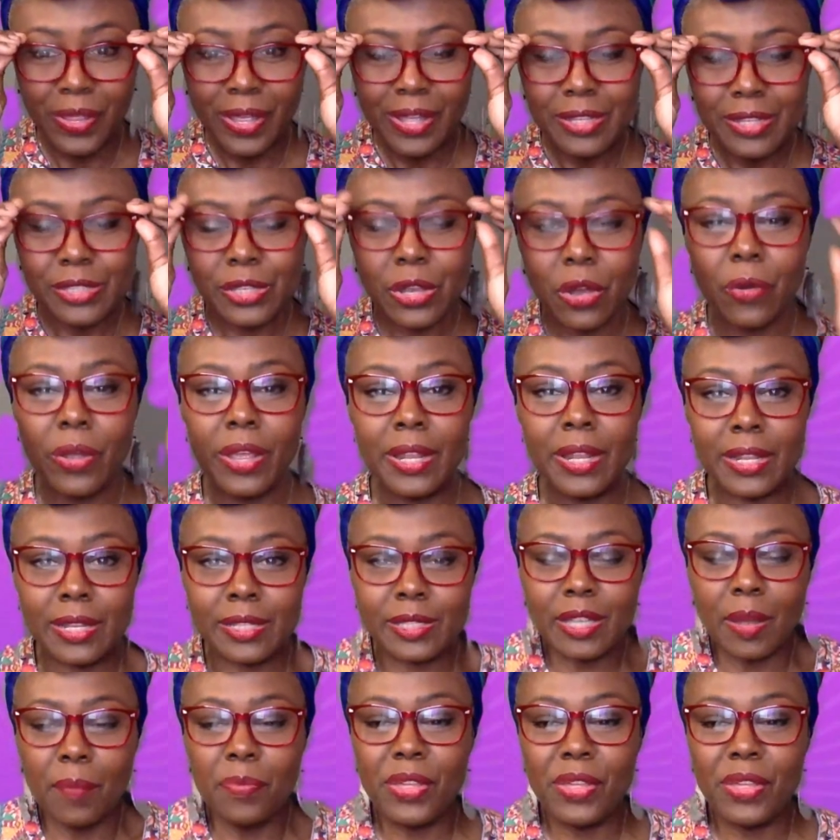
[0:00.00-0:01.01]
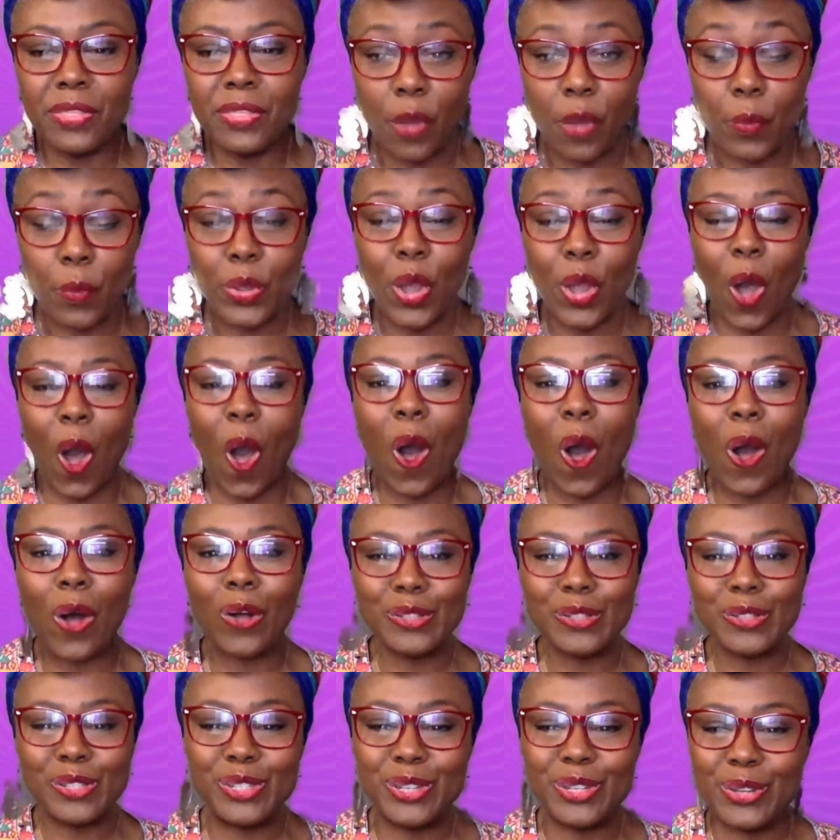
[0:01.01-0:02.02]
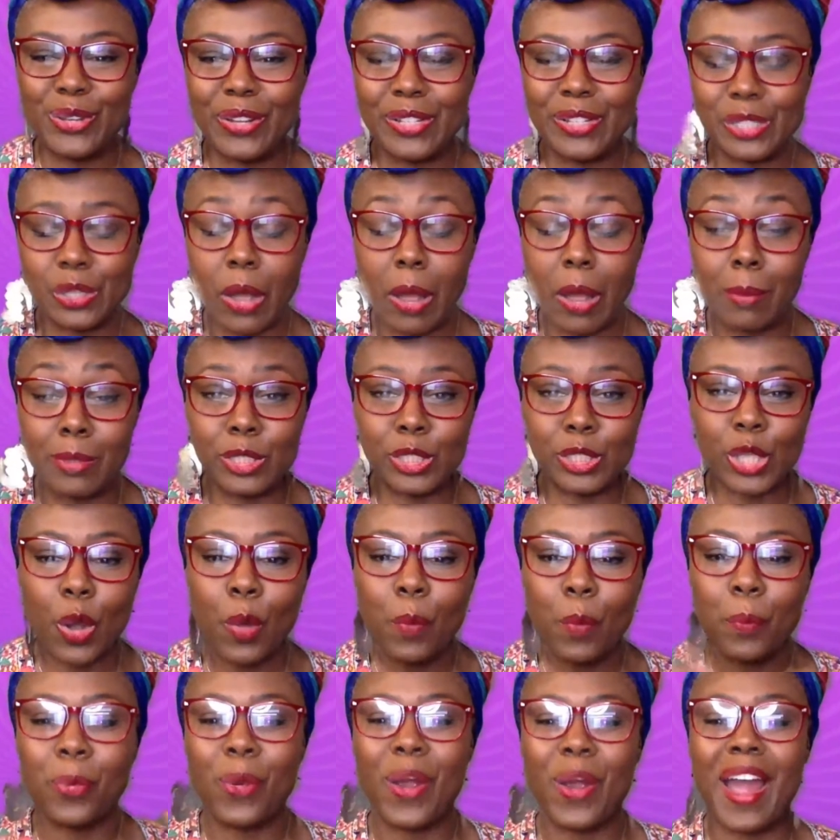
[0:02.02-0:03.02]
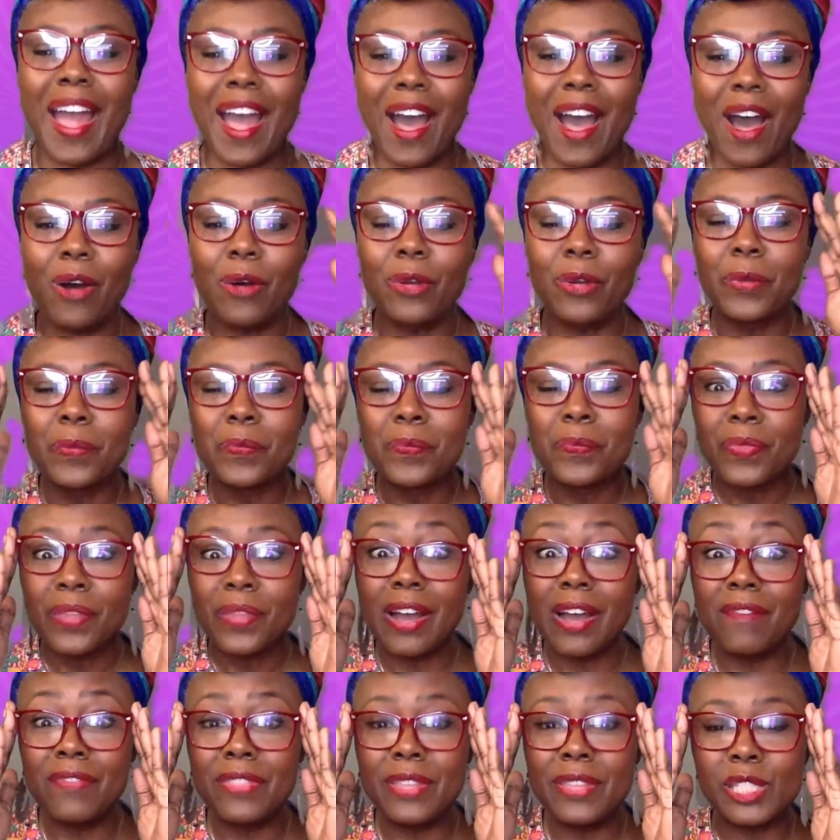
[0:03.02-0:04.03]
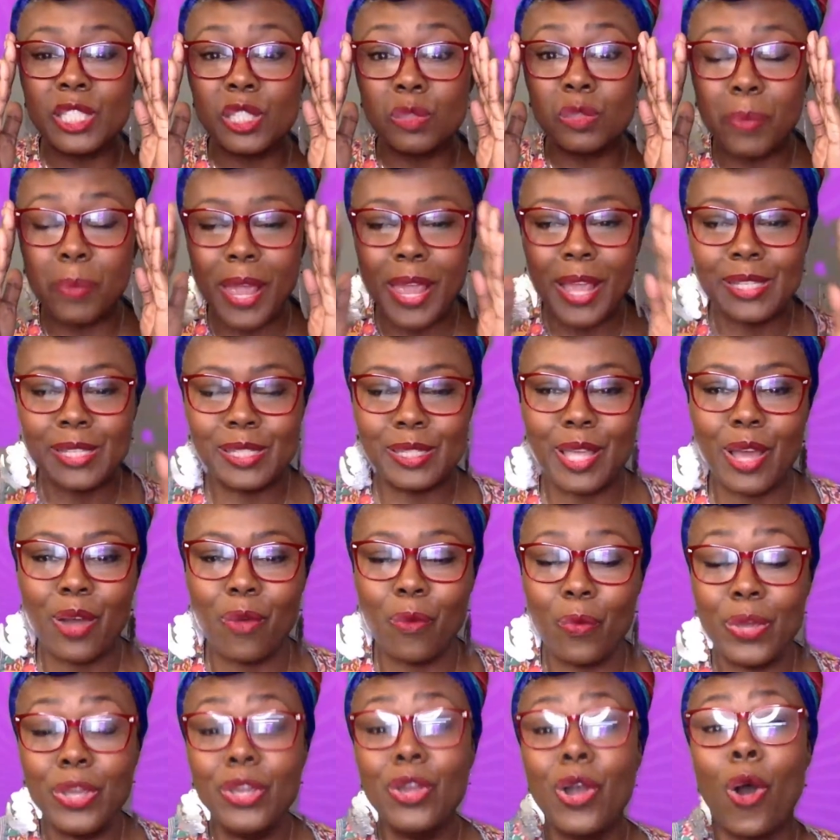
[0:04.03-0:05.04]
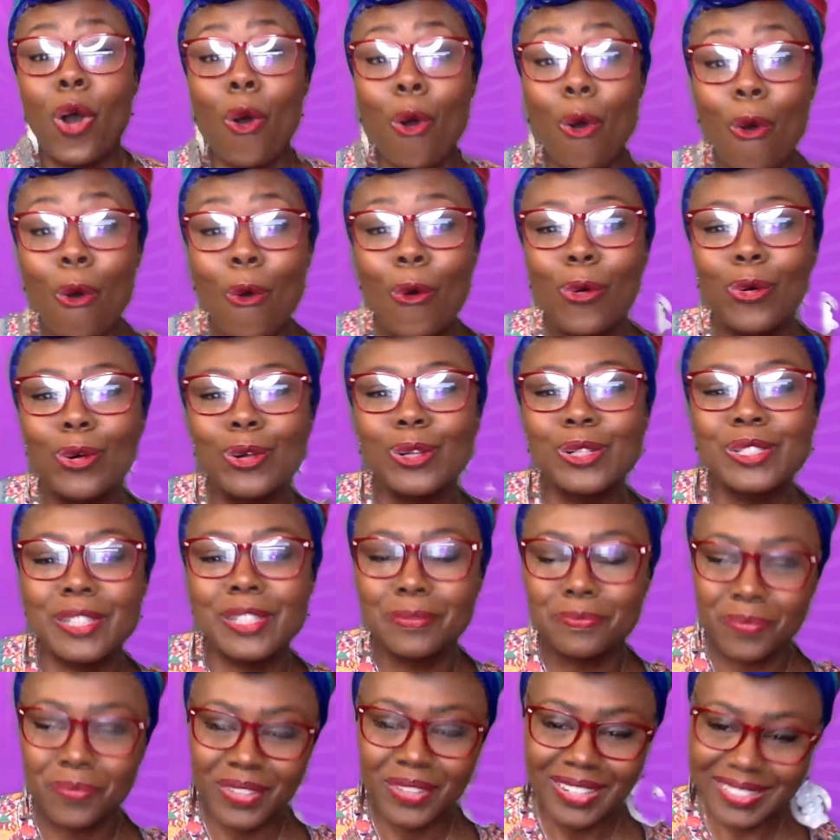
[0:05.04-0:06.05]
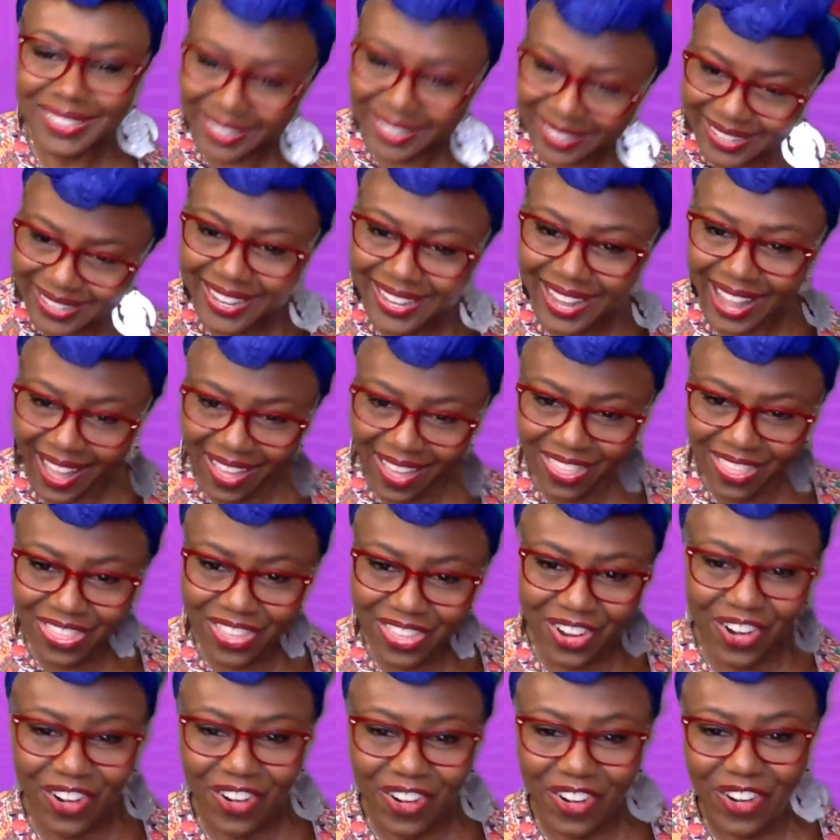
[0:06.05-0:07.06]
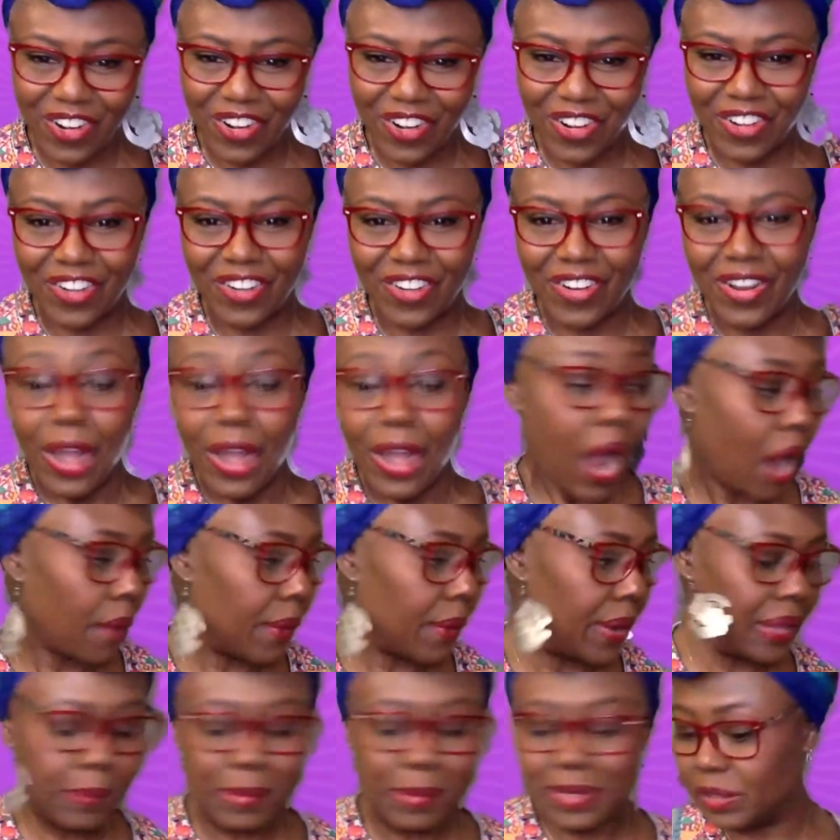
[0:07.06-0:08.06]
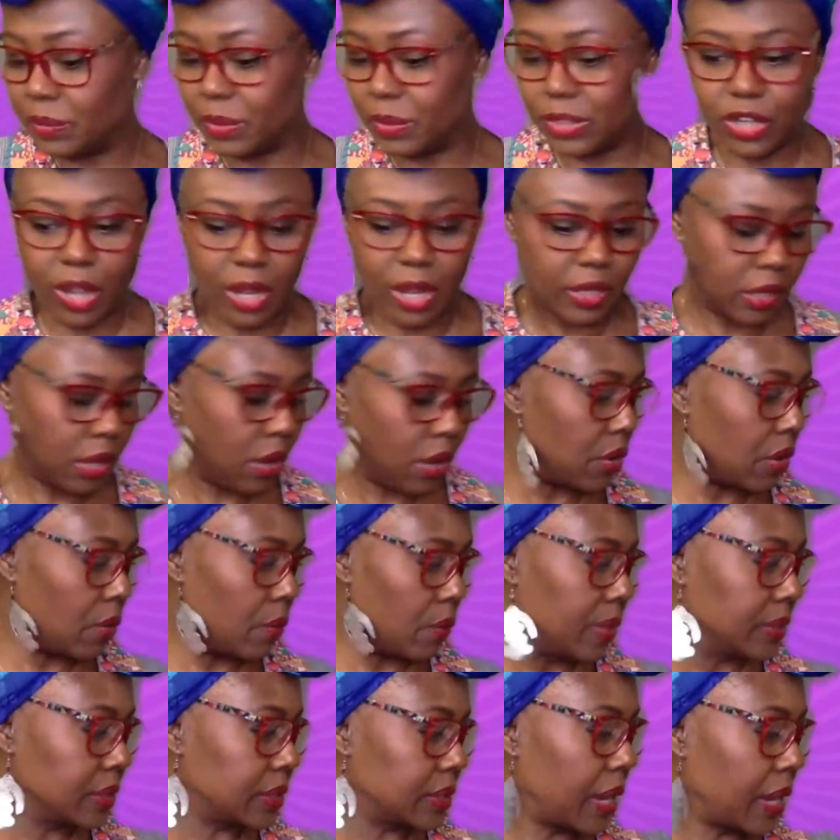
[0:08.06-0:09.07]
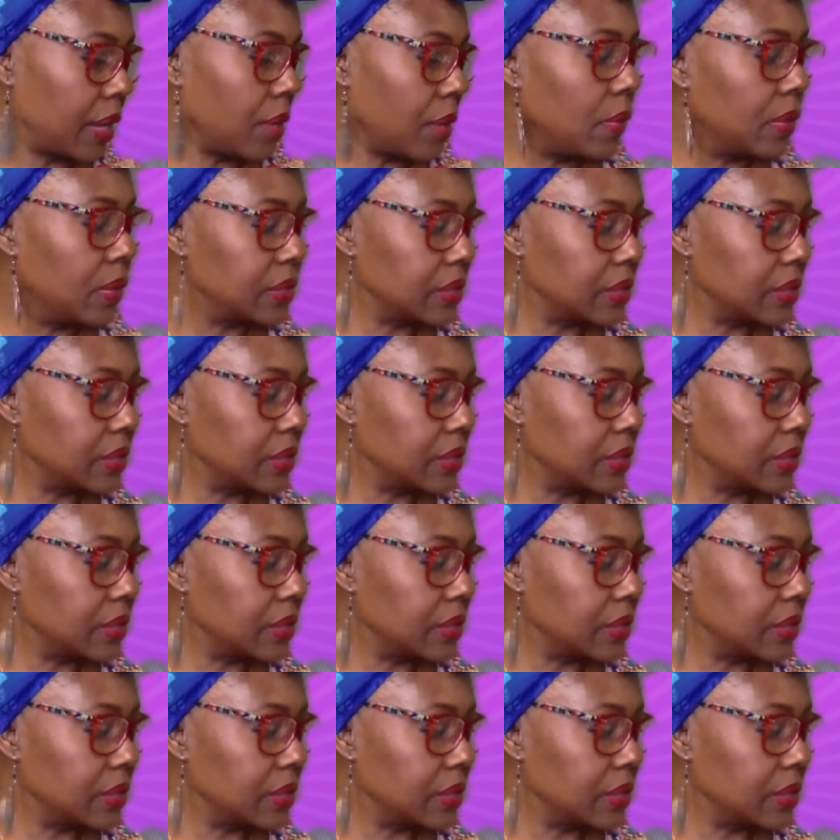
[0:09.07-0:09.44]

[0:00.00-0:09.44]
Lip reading: So it is something that we all do. And so I'm so proud of this space that we hold together. All right, let me see what y'all, hold on one second. I'm